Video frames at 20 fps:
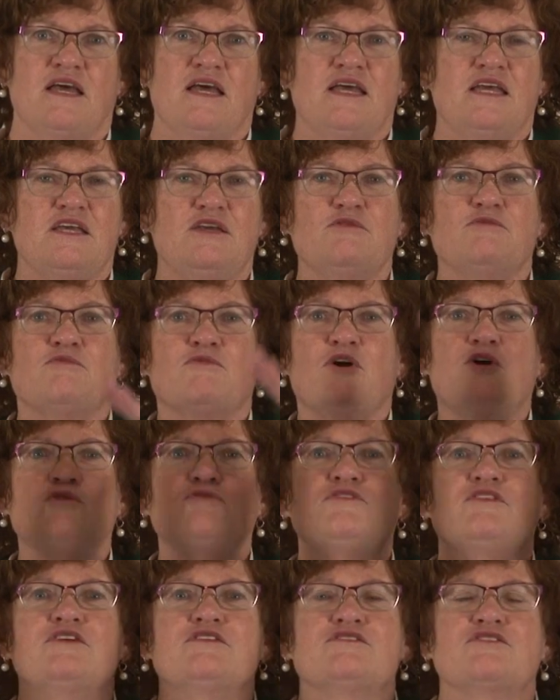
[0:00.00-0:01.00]
He
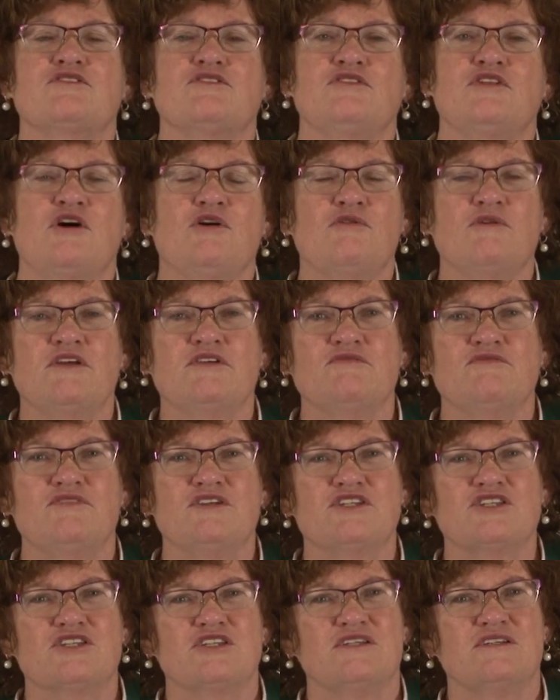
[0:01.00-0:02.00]
wrote this glowing
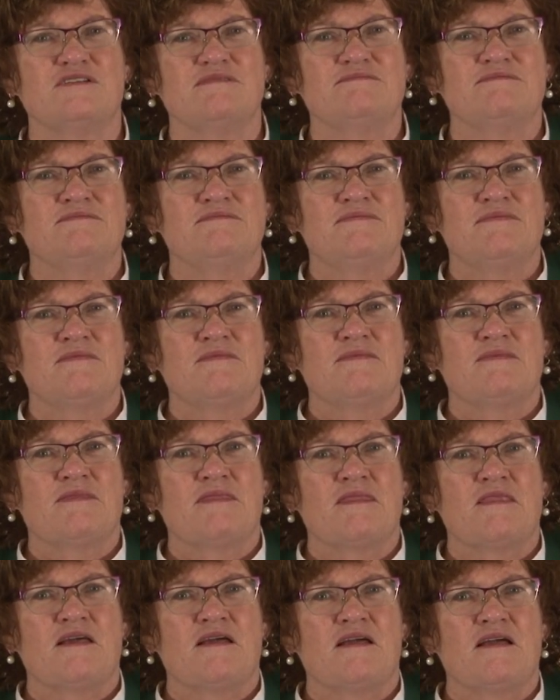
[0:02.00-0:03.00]
vision
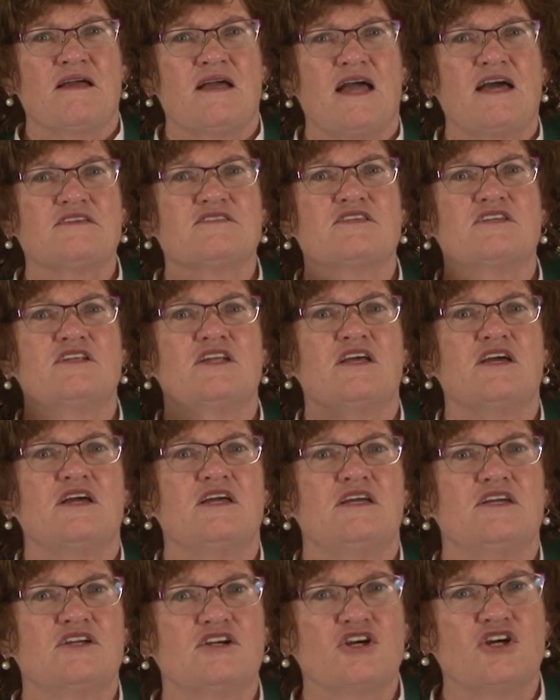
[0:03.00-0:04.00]
as an
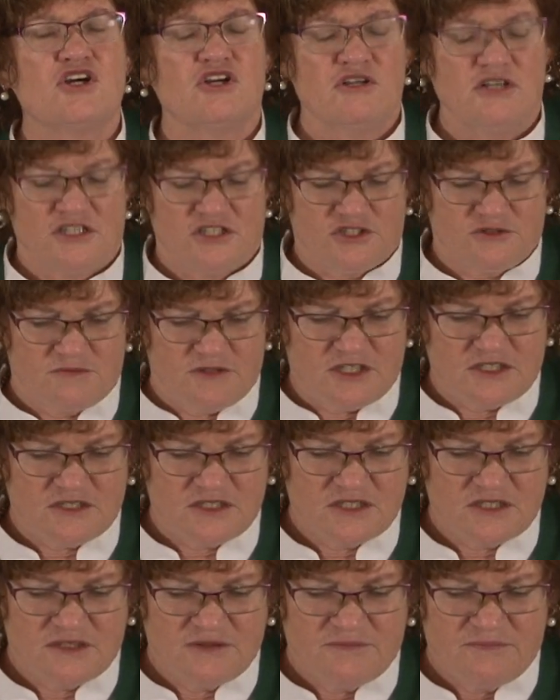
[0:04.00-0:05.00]
encouragement.